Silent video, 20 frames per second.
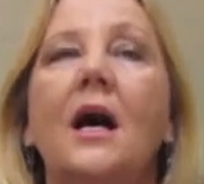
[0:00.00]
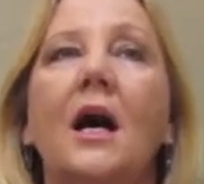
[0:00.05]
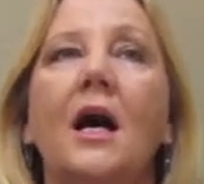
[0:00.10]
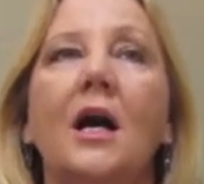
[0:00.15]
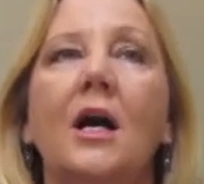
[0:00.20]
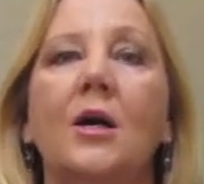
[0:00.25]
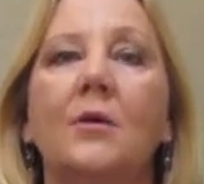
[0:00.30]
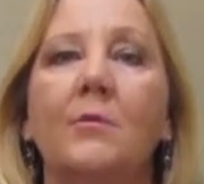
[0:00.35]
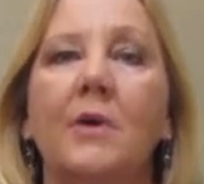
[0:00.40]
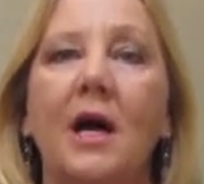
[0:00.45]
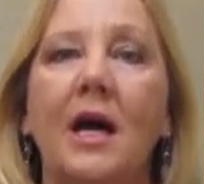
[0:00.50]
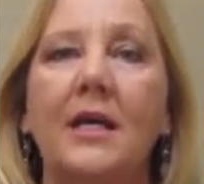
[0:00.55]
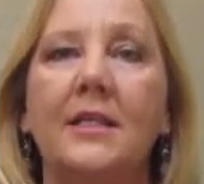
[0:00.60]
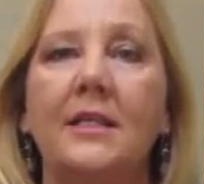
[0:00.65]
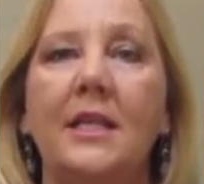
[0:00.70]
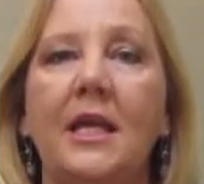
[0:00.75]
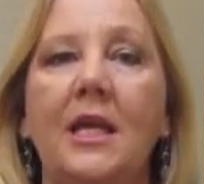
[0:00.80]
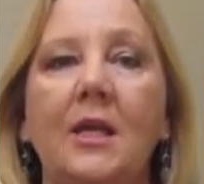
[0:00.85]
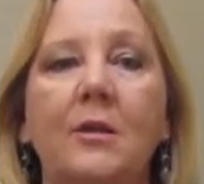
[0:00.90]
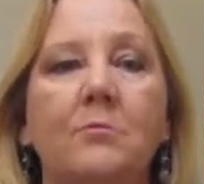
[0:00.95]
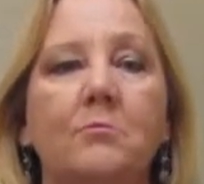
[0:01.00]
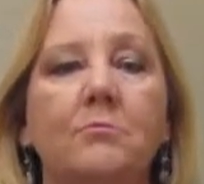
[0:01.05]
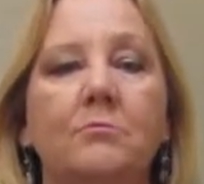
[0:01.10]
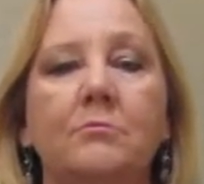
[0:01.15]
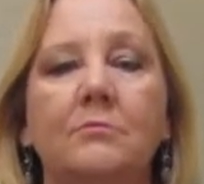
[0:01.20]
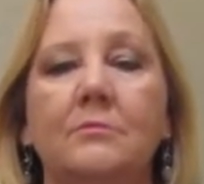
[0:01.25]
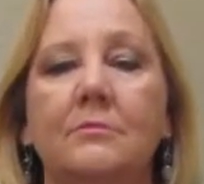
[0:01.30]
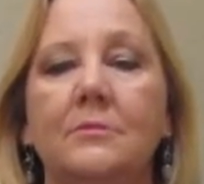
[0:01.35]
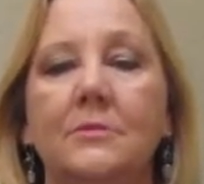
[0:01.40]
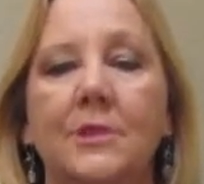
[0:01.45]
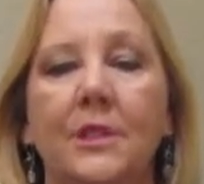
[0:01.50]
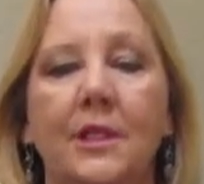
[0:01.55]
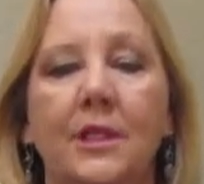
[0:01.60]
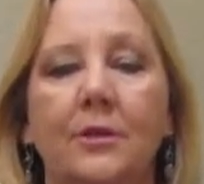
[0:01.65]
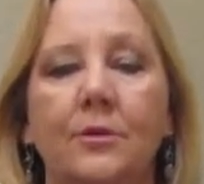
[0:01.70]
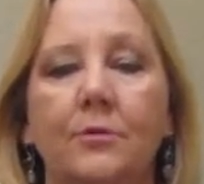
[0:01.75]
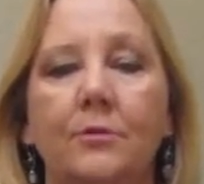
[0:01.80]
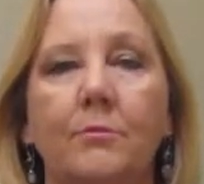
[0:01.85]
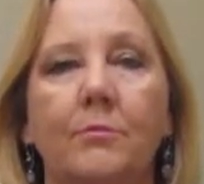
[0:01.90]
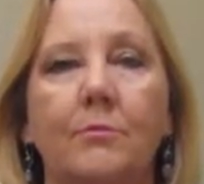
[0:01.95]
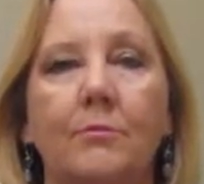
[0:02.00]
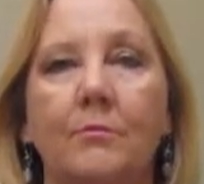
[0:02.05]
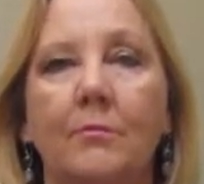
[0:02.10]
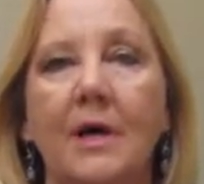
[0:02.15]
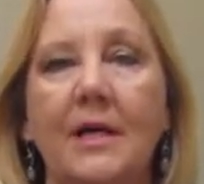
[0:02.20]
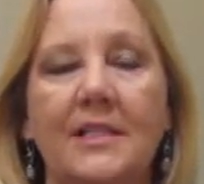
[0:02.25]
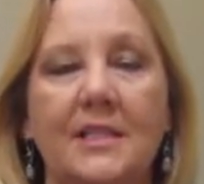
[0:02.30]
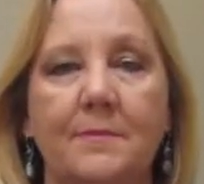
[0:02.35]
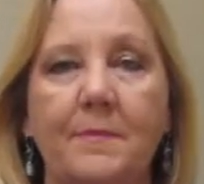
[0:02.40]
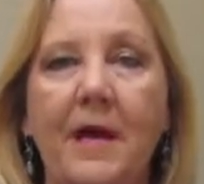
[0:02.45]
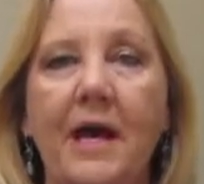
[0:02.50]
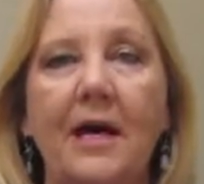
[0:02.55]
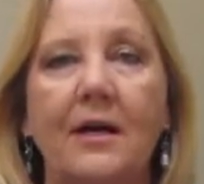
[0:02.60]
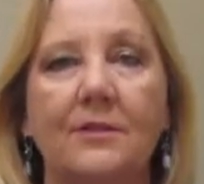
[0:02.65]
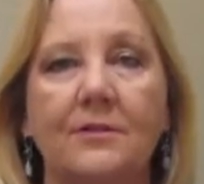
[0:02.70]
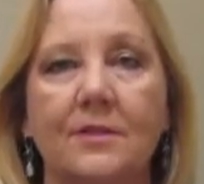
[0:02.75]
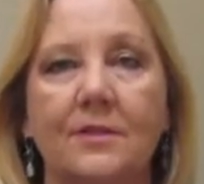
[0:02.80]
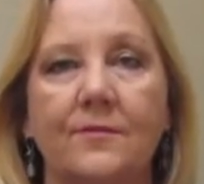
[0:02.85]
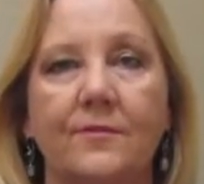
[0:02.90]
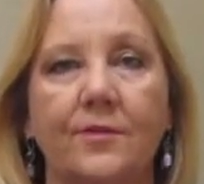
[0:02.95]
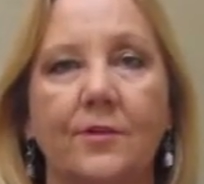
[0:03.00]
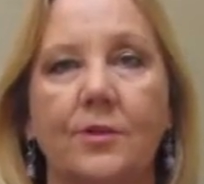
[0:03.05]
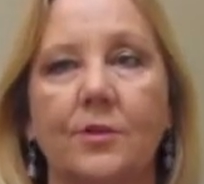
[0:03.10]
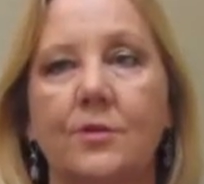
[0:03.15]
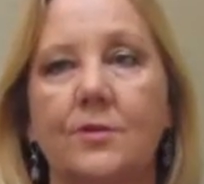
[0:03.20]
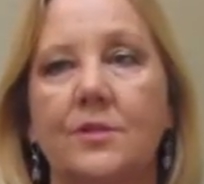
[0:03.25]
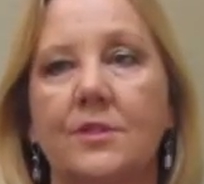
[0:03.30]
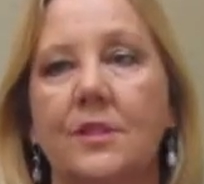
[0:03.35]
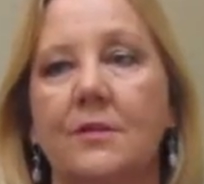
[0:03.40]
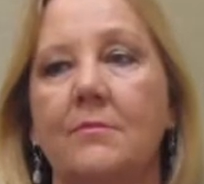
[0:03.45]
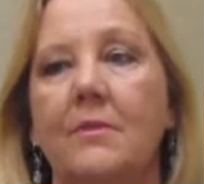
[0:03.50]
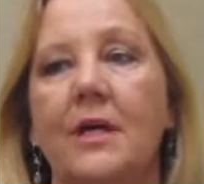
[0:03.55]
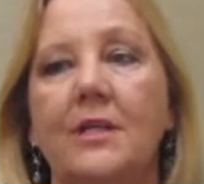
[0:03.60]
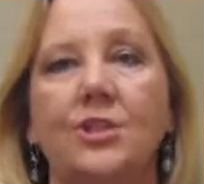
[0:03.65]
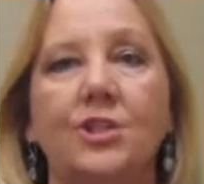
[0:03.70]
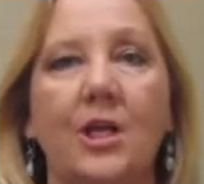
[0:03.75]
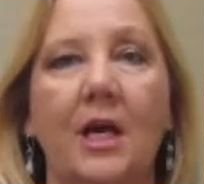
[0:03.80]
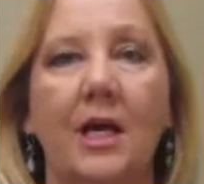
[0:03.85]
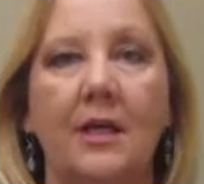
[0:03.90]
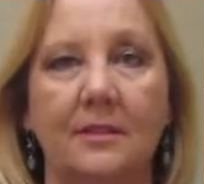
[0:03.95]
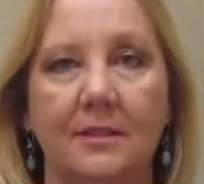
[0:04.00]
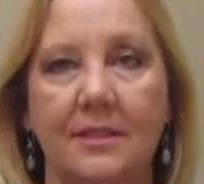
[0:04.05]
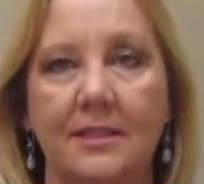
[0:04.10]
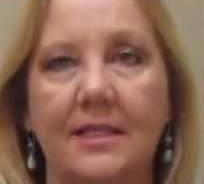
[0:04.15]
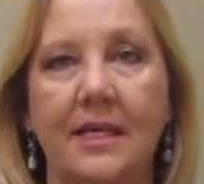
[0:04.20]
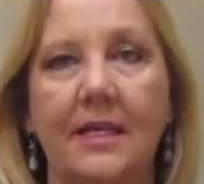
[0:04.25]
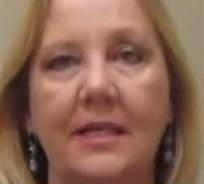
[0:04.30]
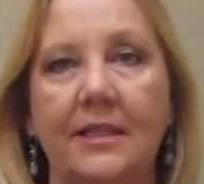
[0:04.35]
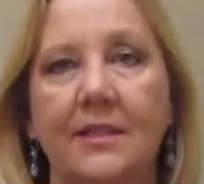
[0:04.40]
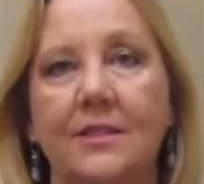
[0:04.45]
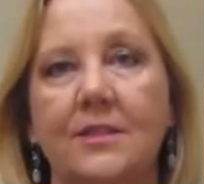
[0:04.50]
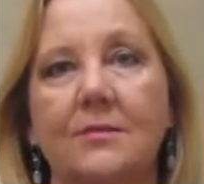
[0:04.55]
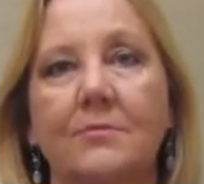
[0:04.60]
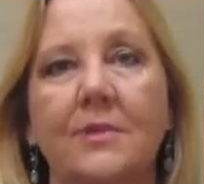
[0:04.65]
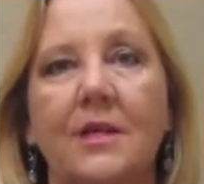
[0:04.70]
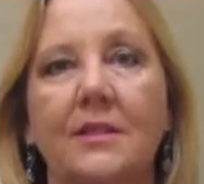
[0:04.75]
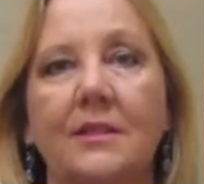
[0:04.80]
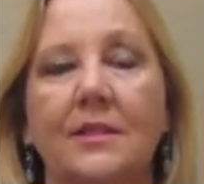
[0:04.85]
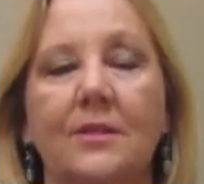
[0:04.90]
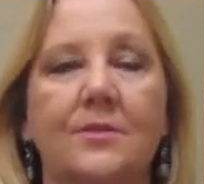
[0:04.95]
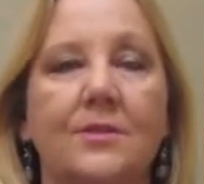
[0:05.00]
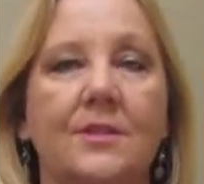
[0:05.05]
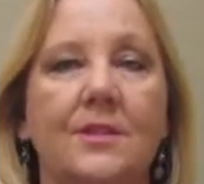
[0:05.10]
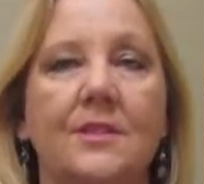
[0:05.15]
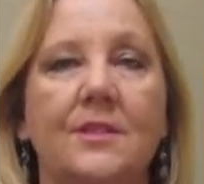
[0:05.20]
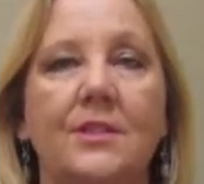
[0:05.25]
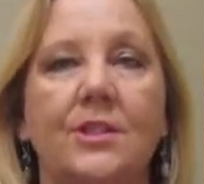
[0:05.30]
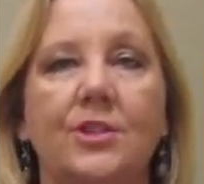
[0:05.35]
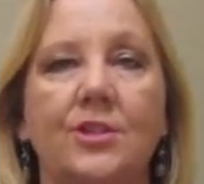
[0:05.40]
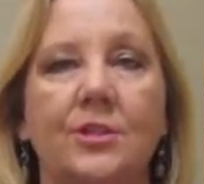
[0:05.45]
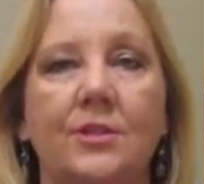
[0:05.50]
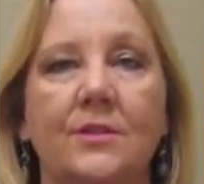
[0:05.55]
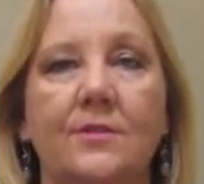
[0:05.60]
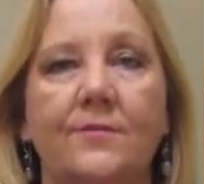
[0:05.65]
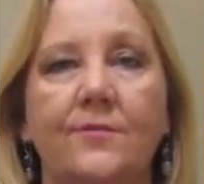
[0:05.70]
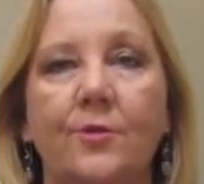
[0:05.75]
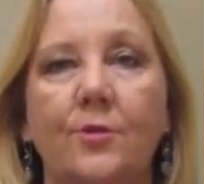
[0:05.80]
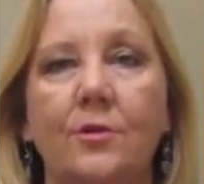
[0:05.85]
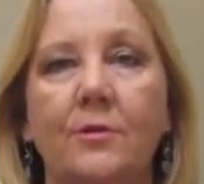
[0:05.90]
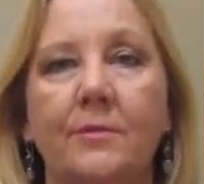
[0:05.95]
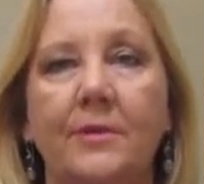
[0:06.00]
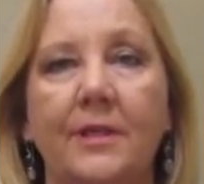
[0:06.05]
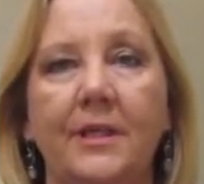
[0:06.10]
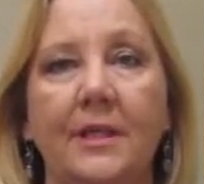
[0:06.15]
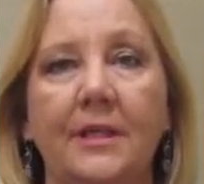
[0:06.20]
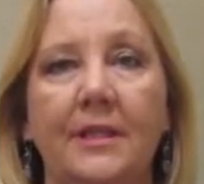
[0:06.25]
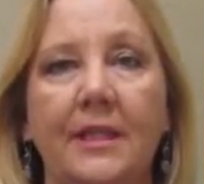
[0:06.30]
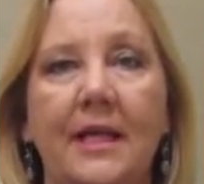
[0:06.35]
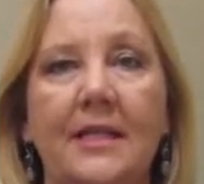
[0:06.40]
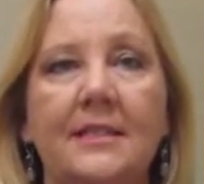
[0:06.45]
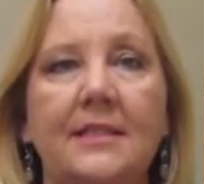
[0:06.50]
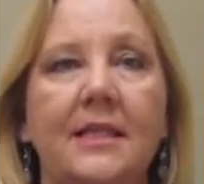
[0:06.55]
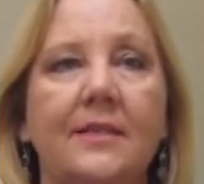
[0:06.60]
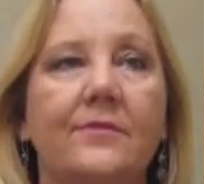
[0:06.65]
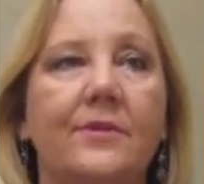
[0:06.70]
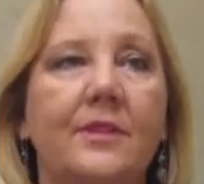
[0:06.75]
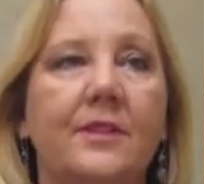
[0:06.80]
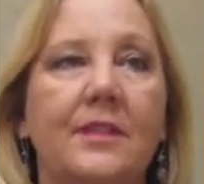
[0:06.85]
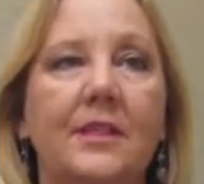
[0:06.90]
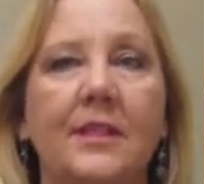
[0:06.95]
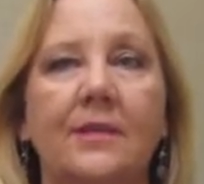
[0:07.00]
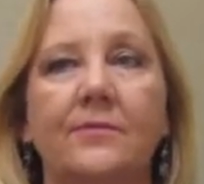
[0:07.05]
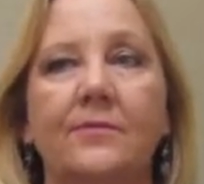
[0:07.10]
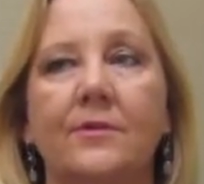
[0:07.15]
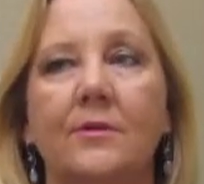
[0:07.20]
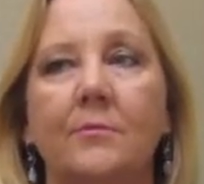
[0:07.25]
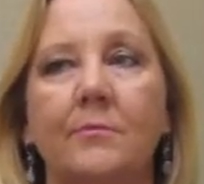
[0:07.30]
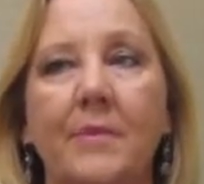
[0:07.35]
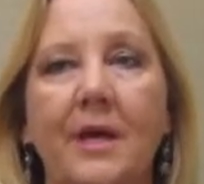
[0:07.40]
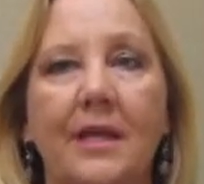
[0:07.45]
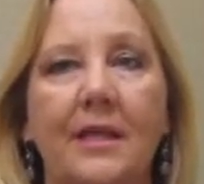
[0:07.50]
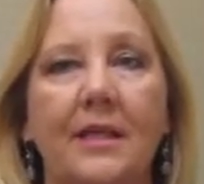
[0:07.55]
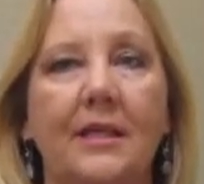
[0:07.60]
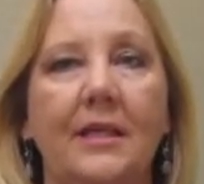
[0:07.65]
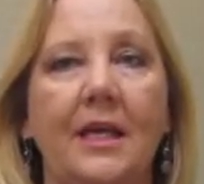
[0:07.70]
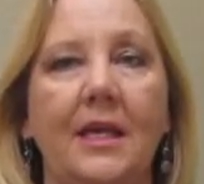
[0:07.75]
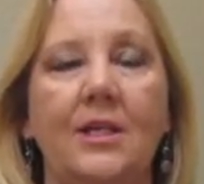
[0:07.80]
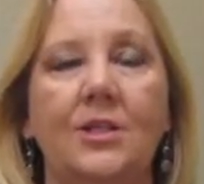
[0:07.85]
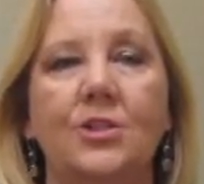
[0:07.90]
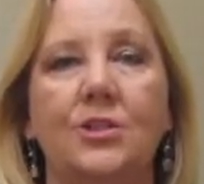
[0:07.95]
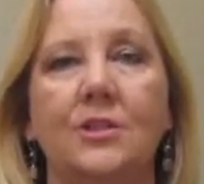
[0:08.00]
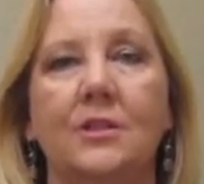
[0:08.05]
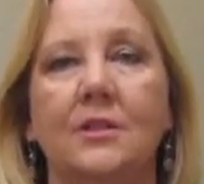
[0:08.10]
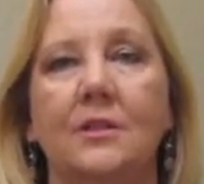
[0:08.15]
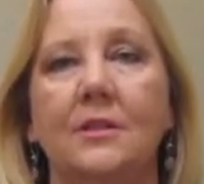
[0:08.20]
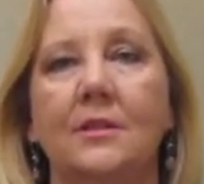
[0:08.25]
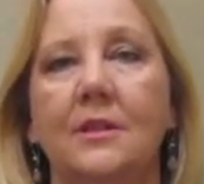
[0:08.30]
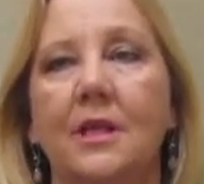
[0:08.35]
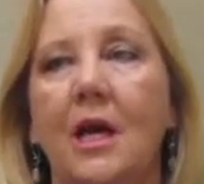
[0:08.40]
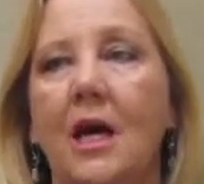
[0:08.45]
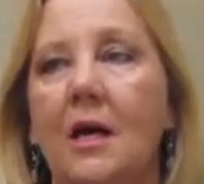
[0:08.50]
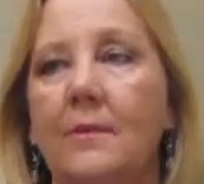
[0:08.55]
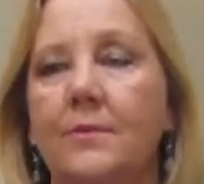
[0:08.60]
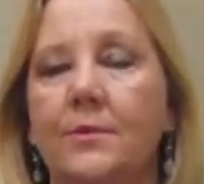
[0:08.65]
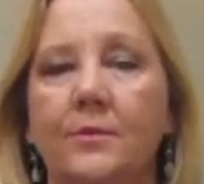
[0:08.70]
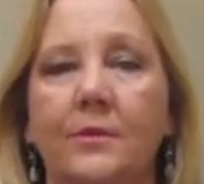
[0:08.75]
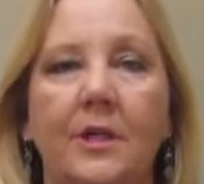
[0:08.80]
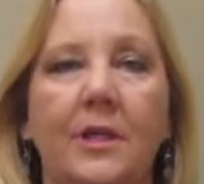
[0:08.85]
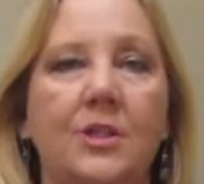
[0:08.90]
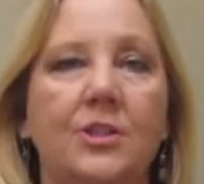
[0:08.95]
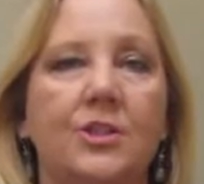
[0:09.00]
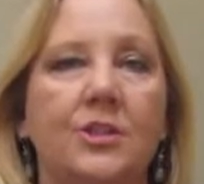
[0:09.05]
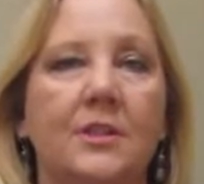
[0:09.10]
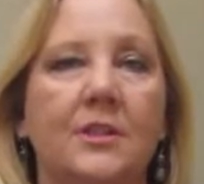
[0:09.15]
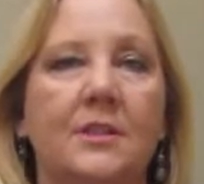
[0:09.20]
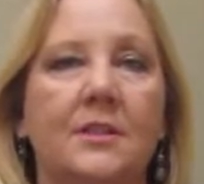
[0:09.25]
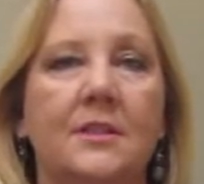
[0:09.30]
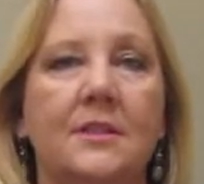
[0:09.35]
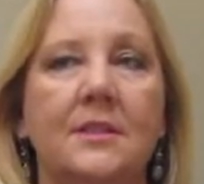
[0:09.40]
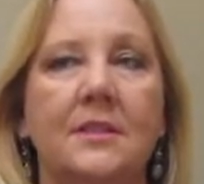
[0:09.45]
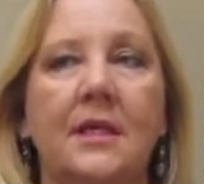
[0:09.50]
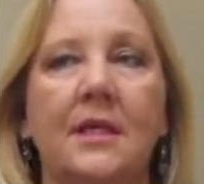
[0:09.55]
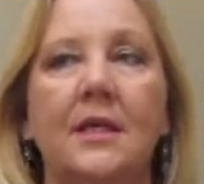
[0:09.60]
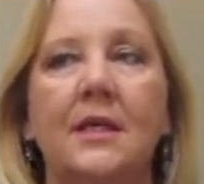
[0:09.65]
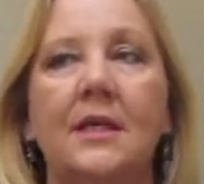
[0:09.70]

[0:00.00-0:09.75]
um, I name you know my spouse first and my child second to make those decisions for me and that's everything from medication operations